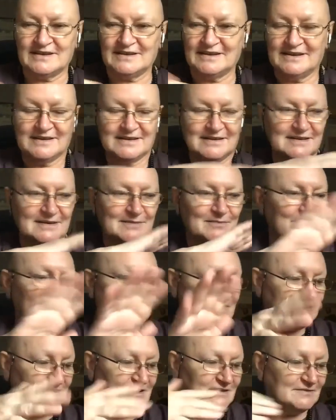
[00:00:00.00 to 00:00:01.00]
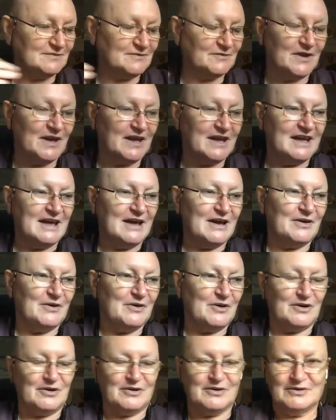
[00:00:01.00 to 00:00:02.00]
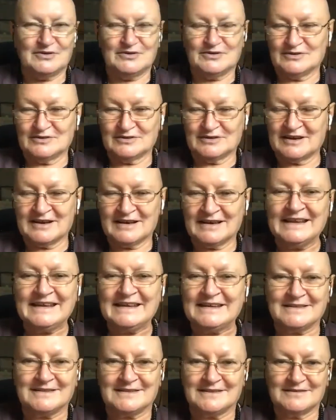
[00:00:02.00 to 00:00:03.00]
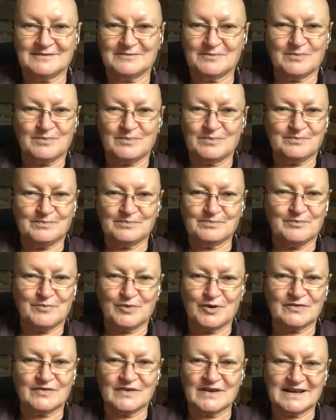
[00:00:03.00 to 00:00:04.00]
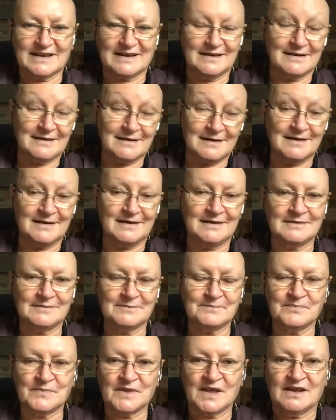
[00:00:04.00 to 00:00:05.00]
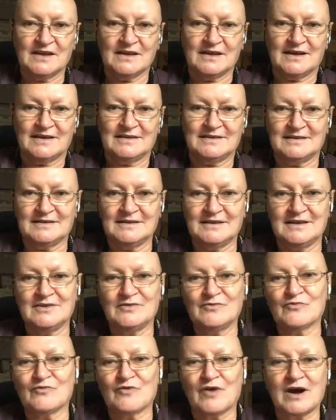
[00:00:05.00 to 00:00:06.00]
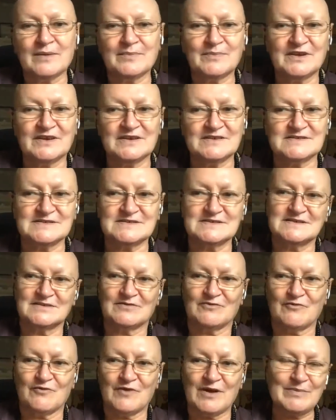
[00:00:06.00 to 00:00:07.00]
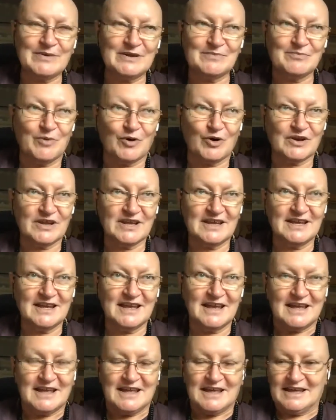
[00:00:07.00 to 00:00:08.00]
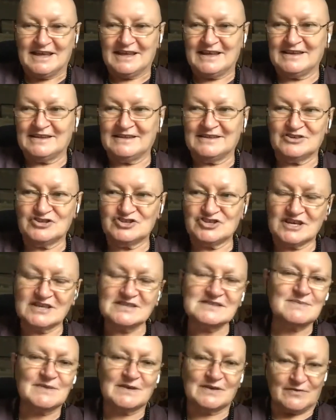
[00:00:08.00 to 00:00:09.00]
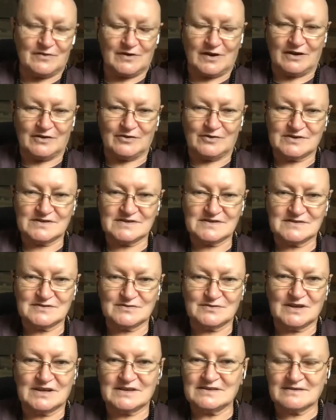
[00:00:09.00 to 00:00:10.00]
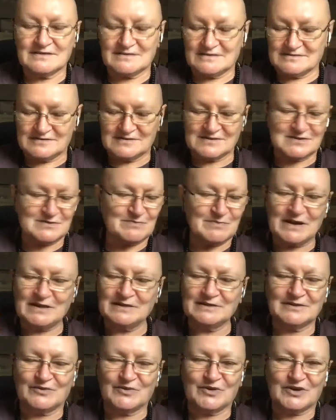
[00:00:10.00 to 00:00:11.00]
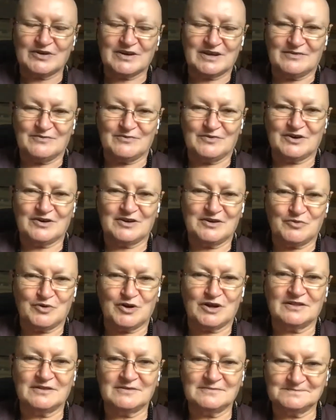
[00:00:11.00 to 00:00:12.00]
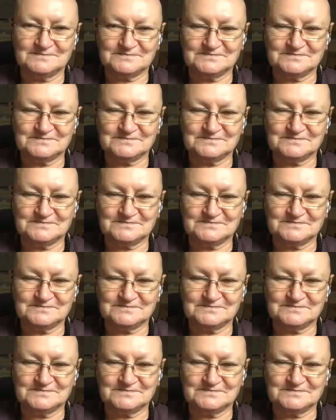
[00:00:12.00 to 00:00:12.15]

He licked himself clean, perfectly clean, and then he rubbed his rabbit body in jasmine flowers, so they smelled very, very well.